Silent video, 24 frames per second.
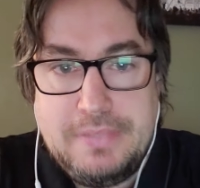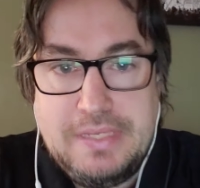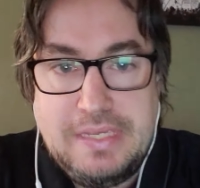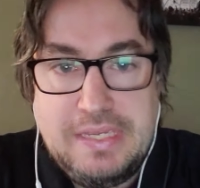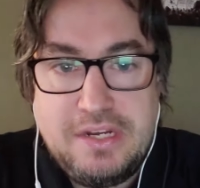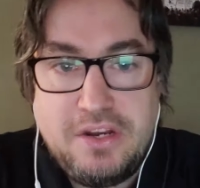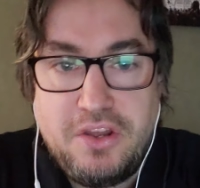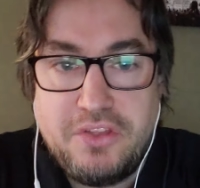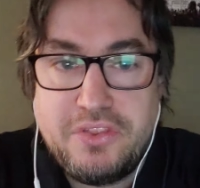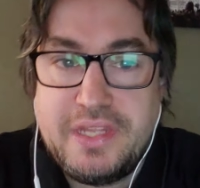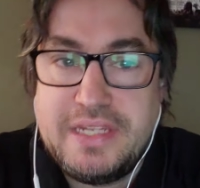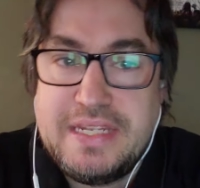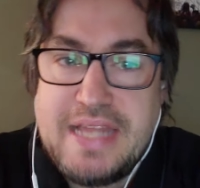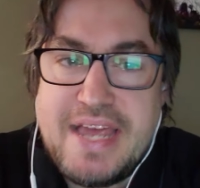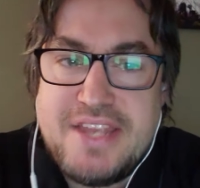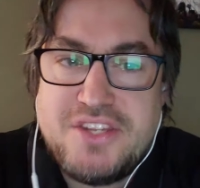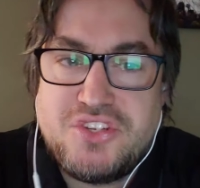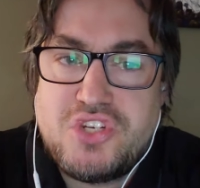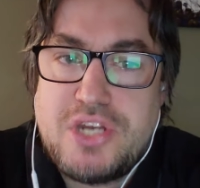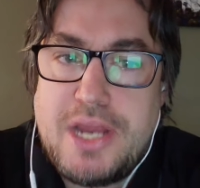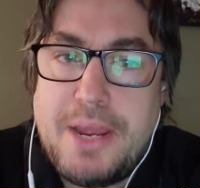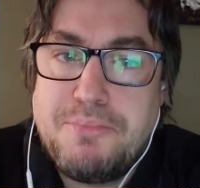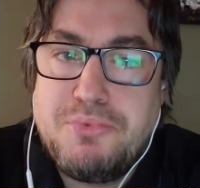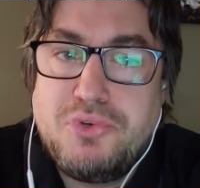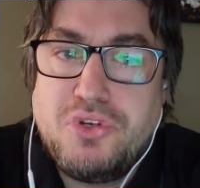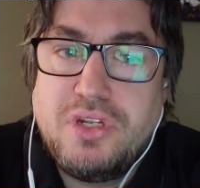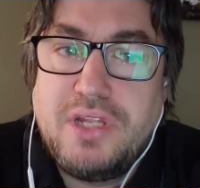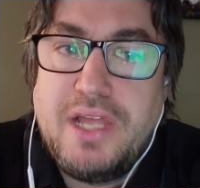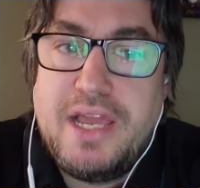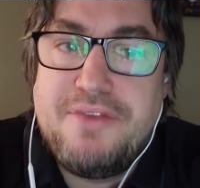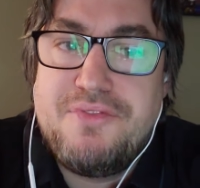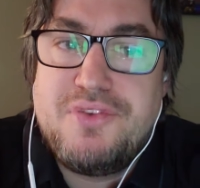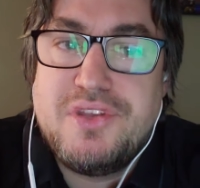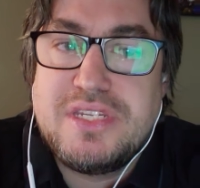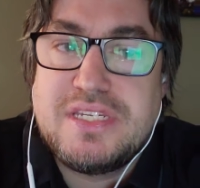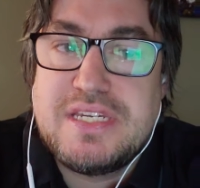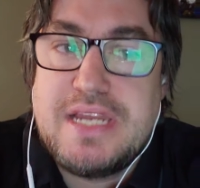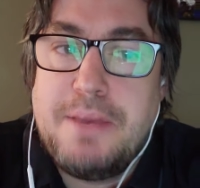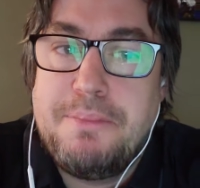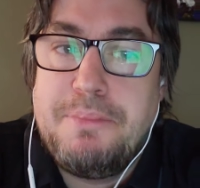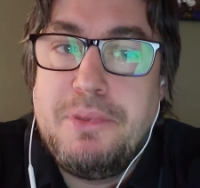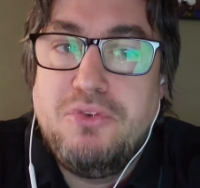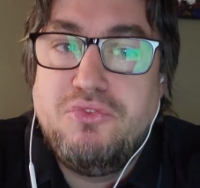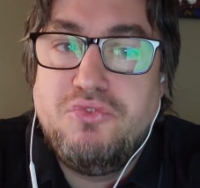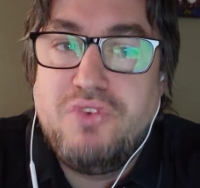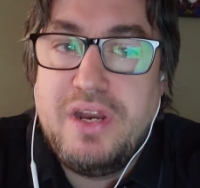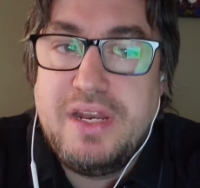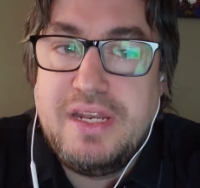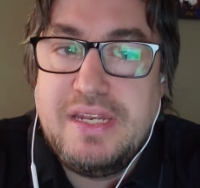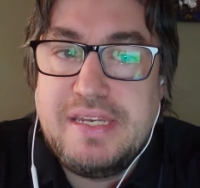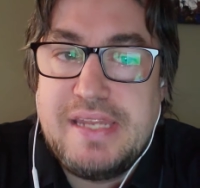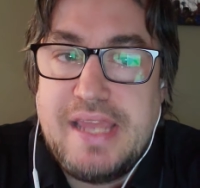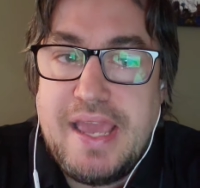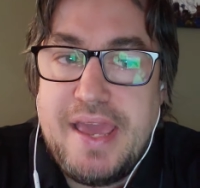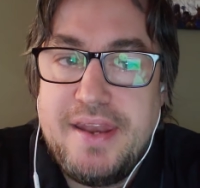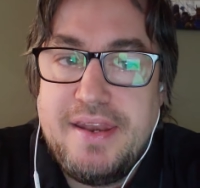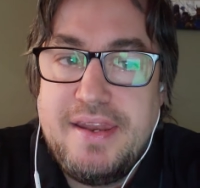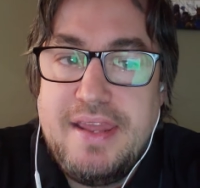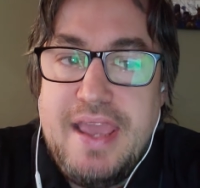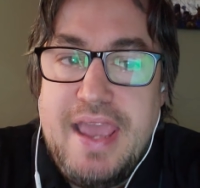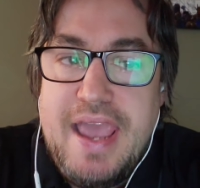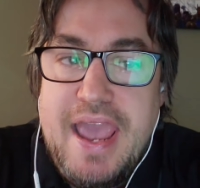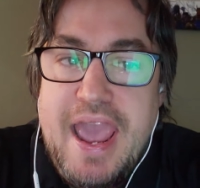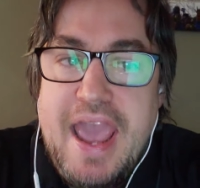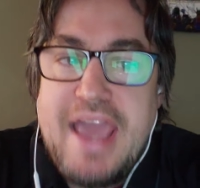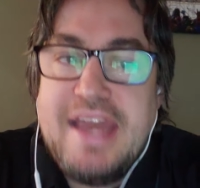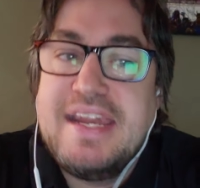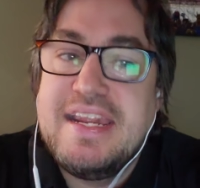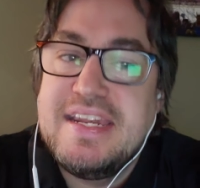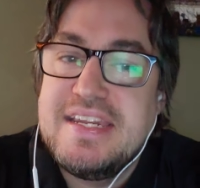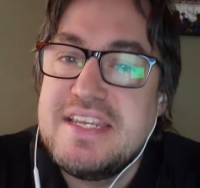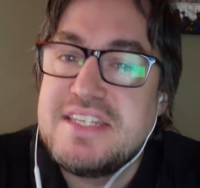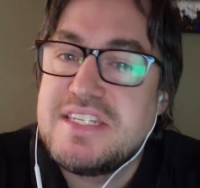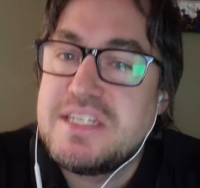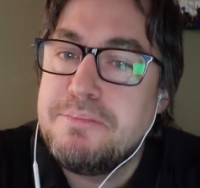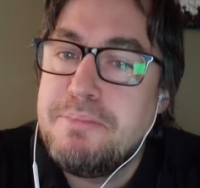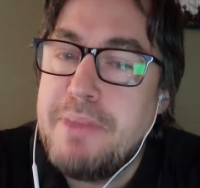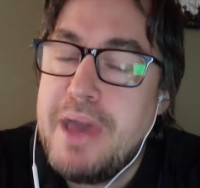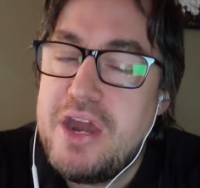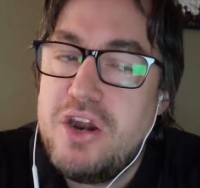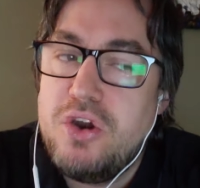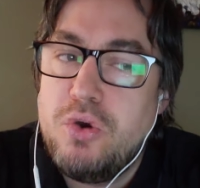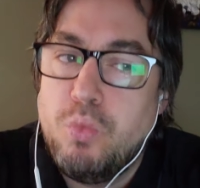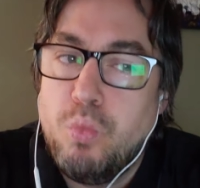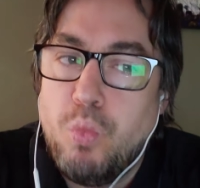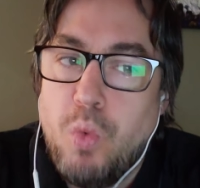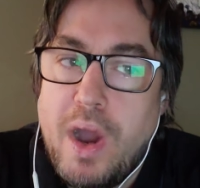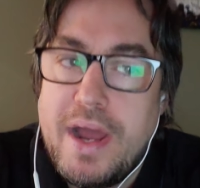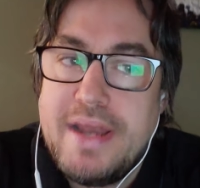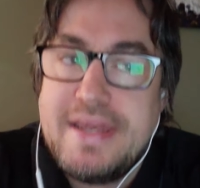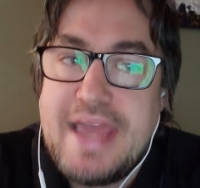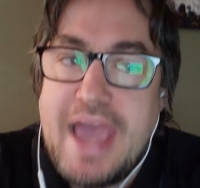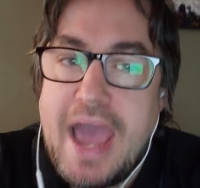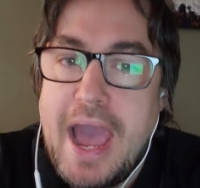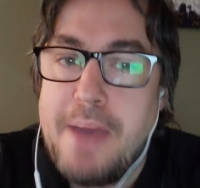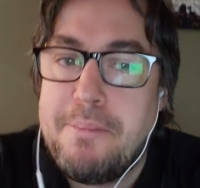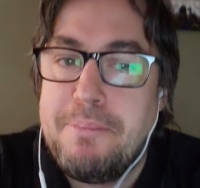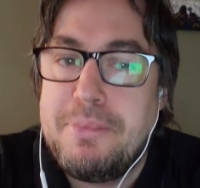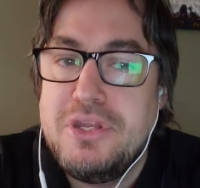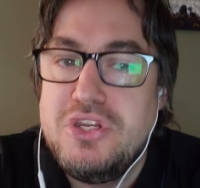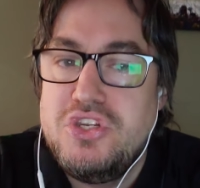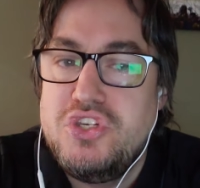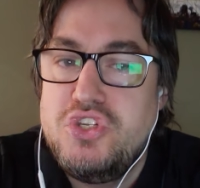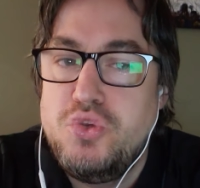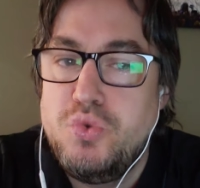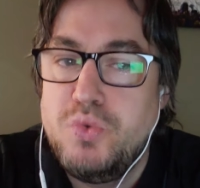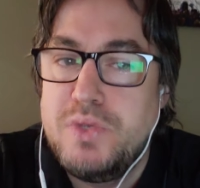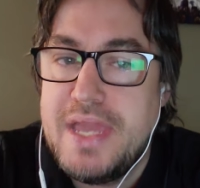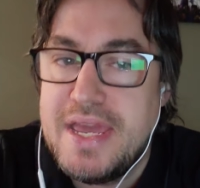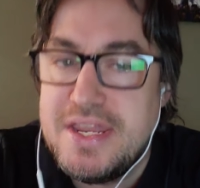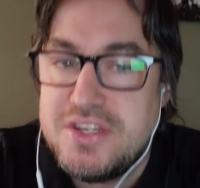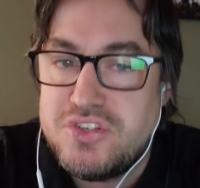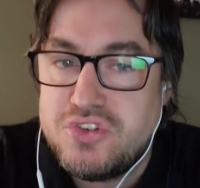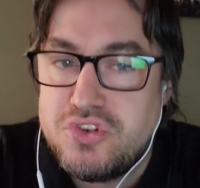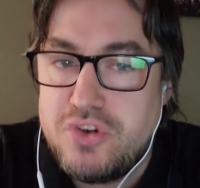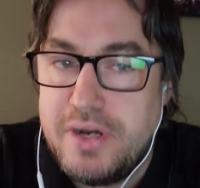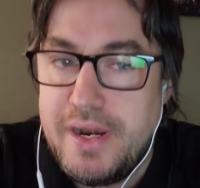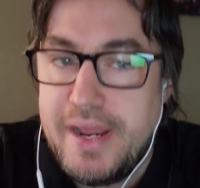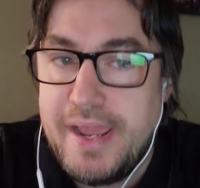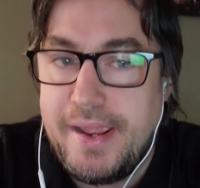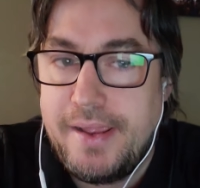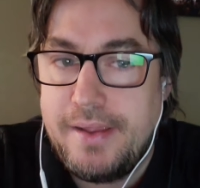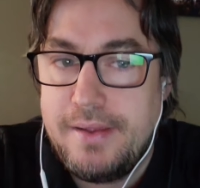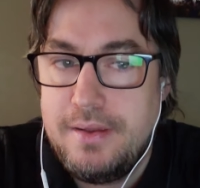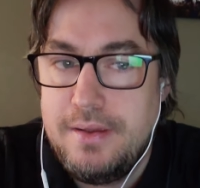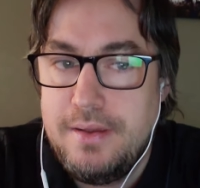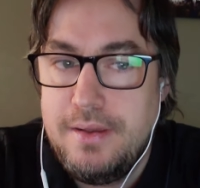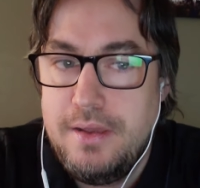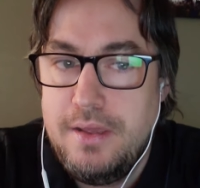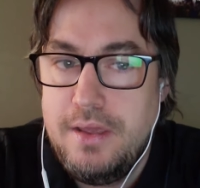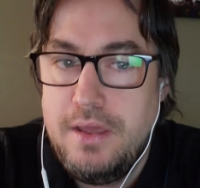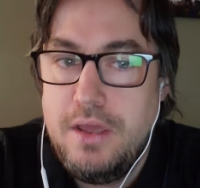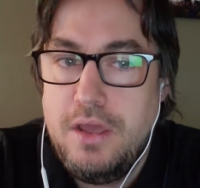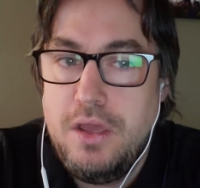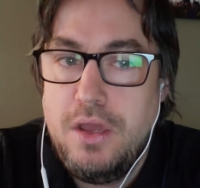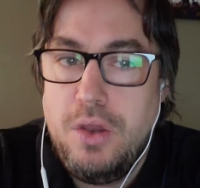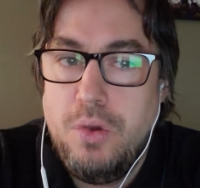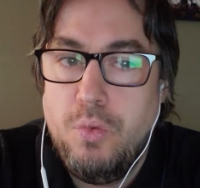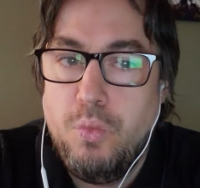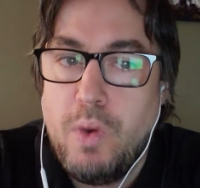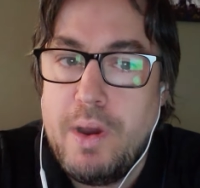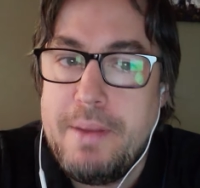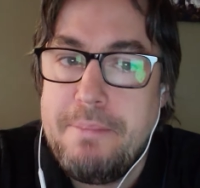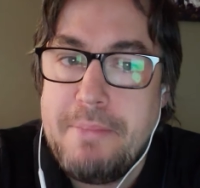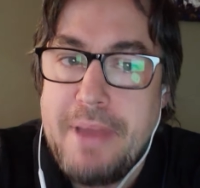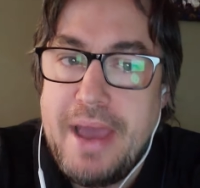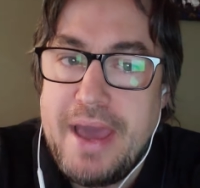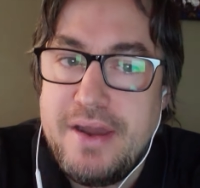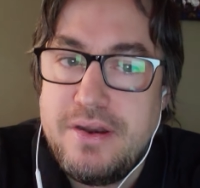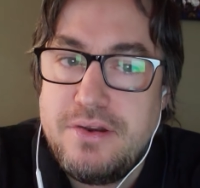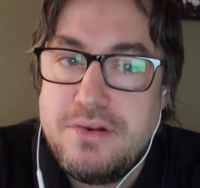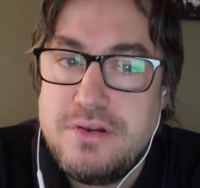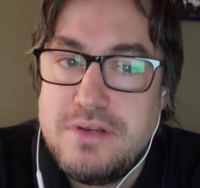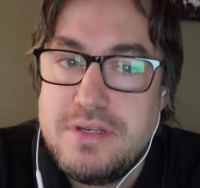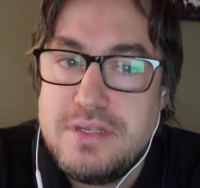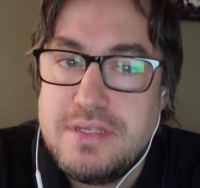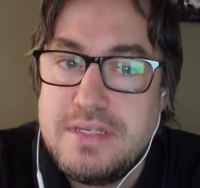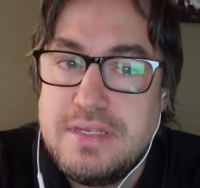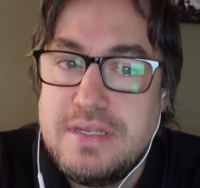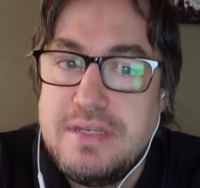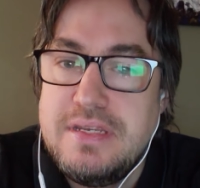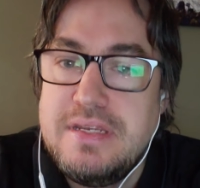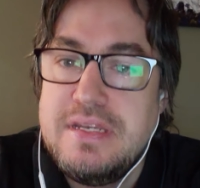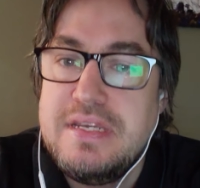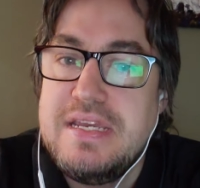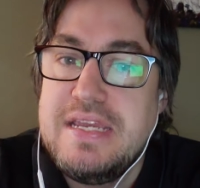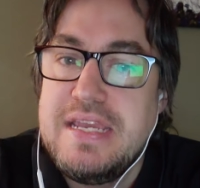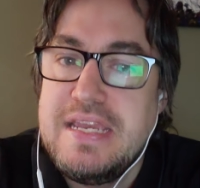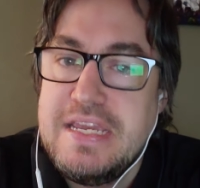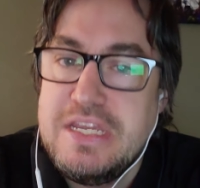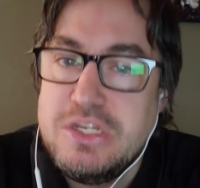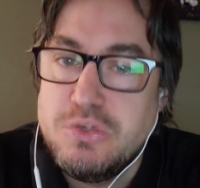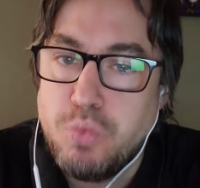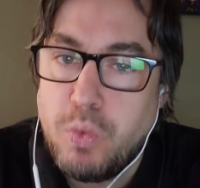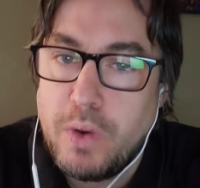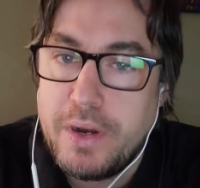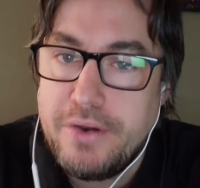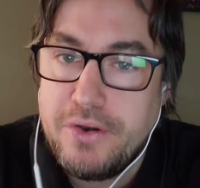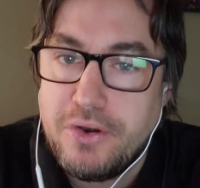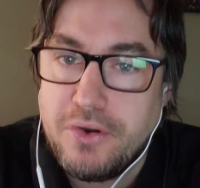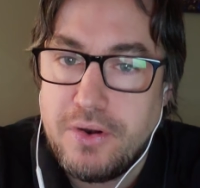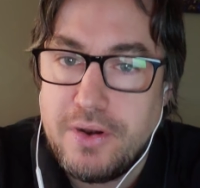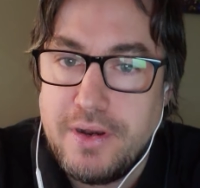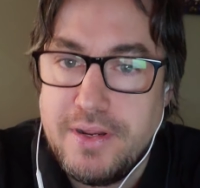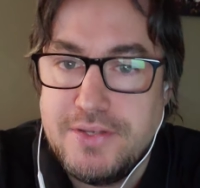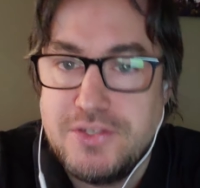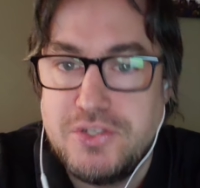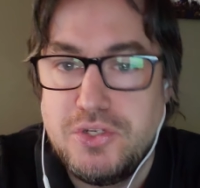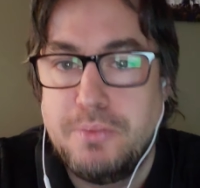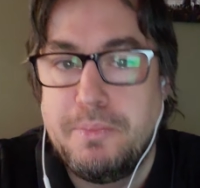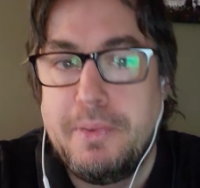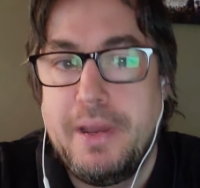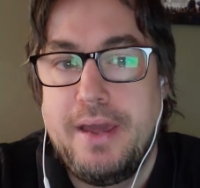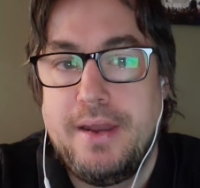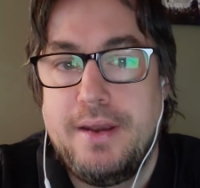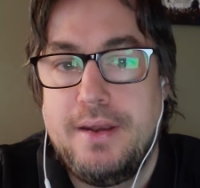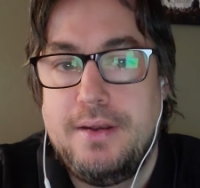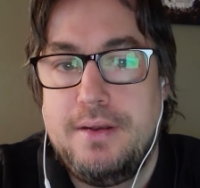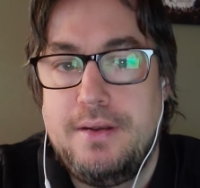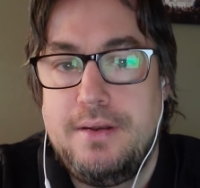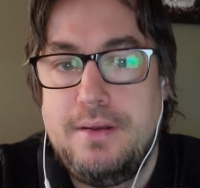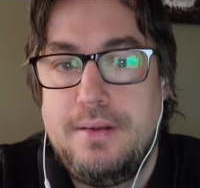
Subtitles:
You know, the last chapter of life has not been written yet, and it doesn't matter what happened to yesterday. What matters is what you're going to do about it.